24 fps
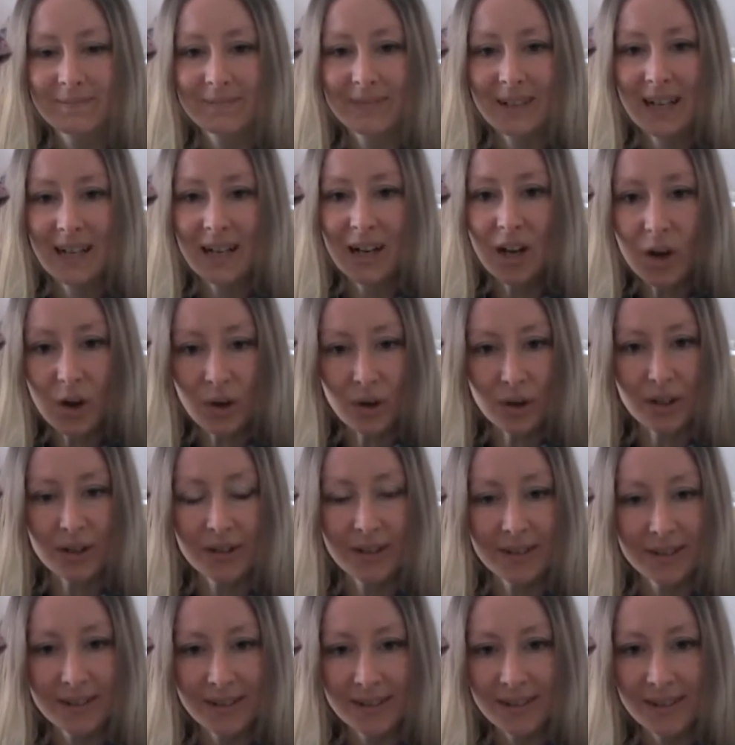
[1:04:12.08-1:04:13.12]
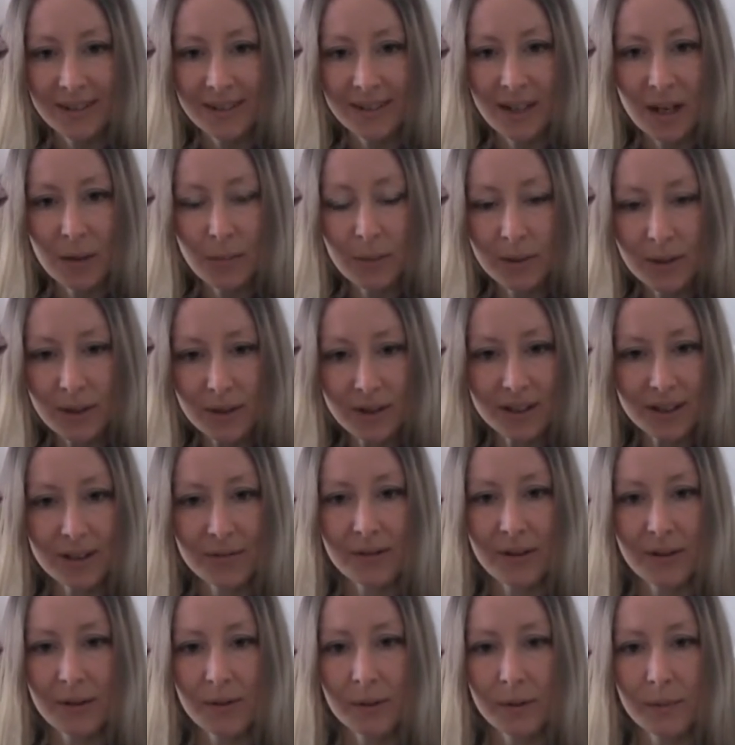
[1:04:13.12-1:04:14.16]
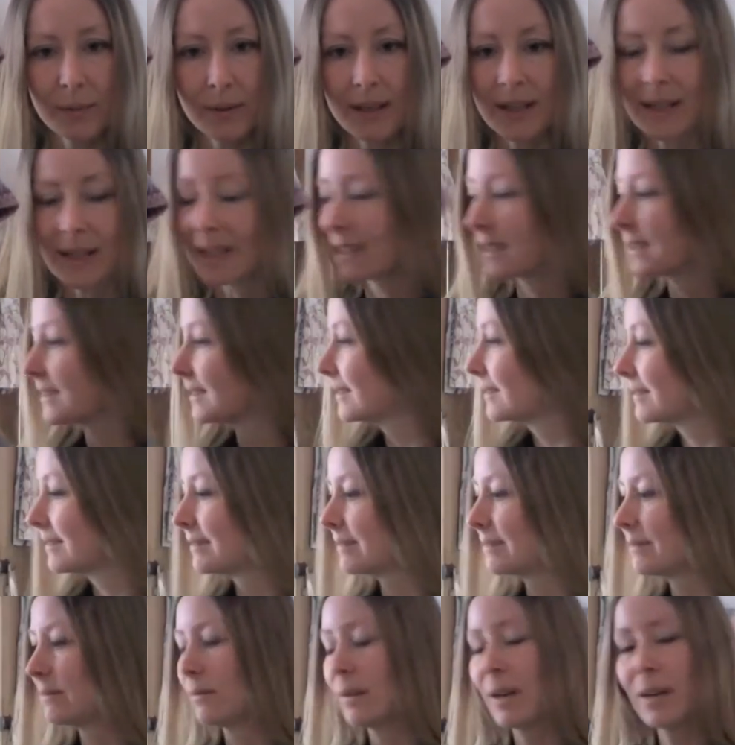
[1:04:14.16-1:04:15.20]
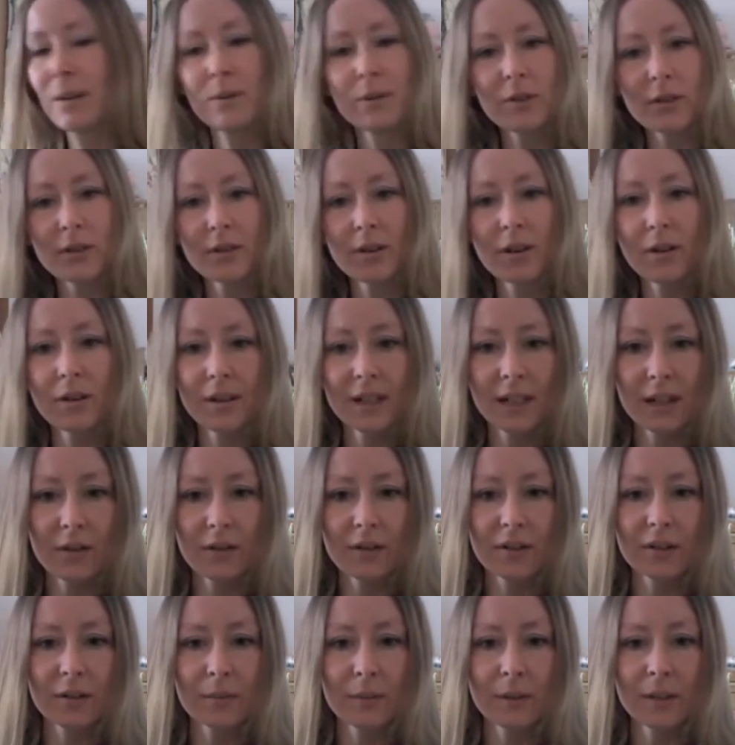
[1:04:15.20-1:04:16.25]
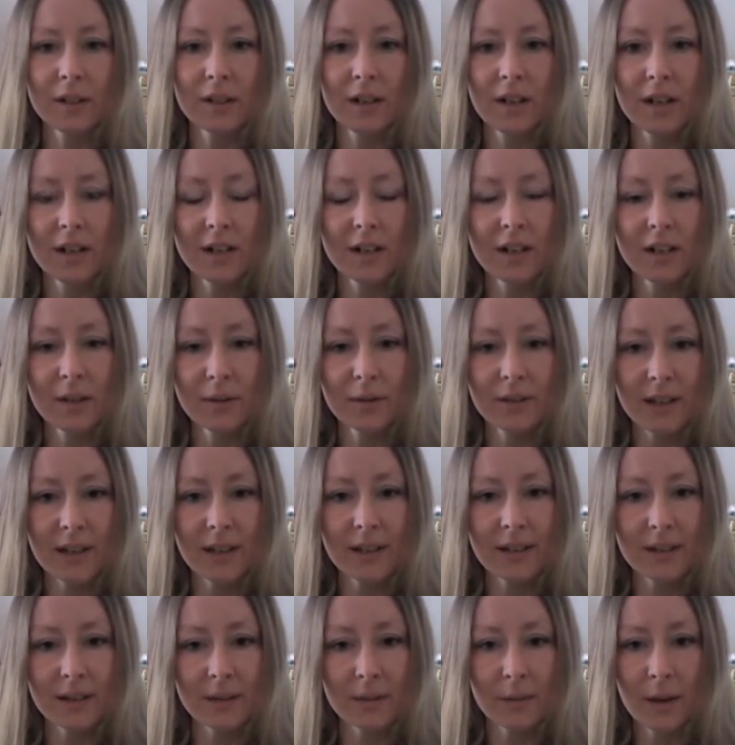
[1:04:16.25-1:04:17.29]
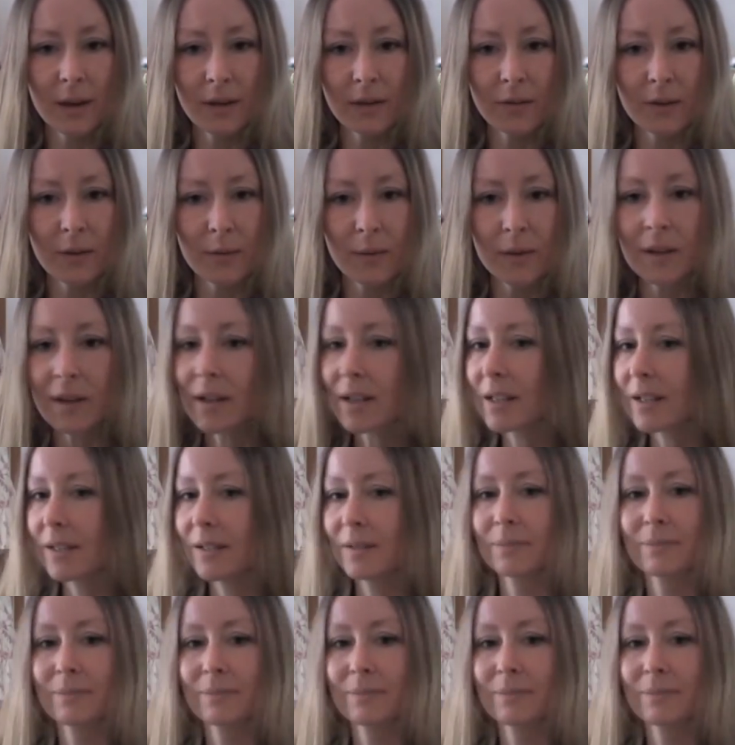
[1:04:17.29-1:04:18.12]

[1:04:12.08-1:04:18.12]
And look, how productive I was being. Why would you not encourage someone to learn a new skill while they're at work?